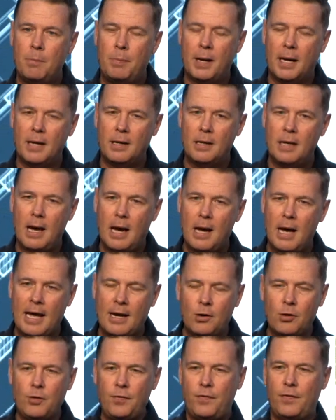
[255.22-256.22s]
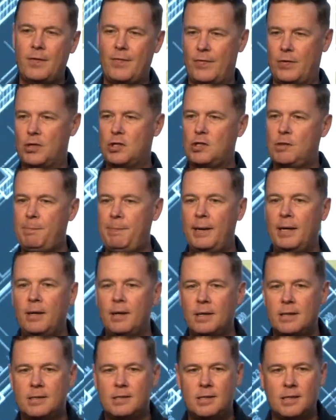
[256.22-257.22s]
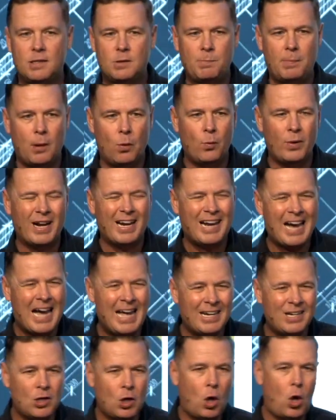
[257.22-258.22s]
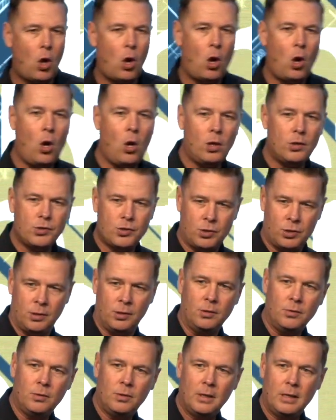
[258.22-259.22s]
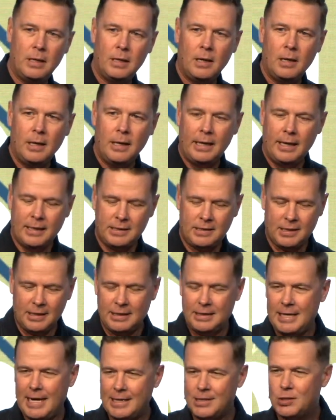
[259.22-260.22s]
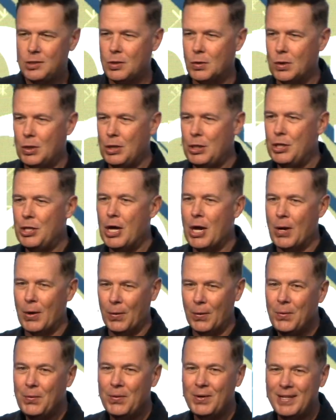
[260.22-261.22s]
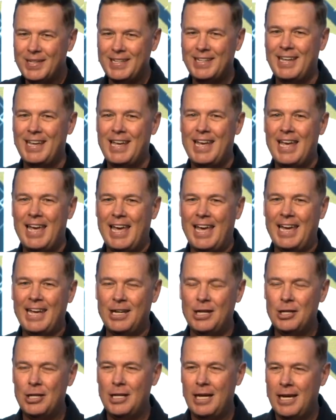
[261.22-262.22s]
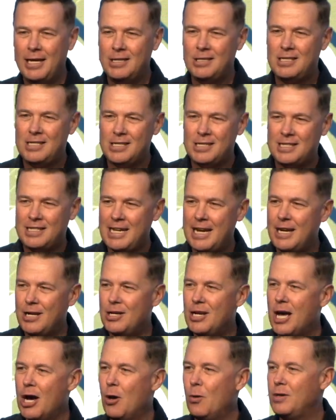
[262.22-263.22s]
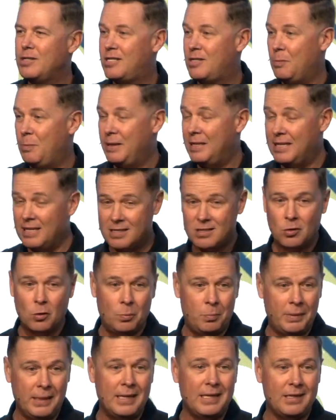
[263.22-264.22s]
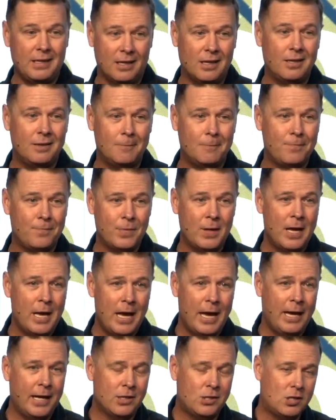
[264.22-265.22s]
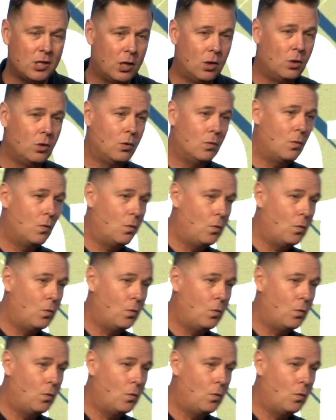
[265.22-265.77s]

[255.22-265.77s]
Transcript: But I don't know if you've ever experienced this, but when God calls you, it's a yes or a no. And, and to say no is to be disobedient. And so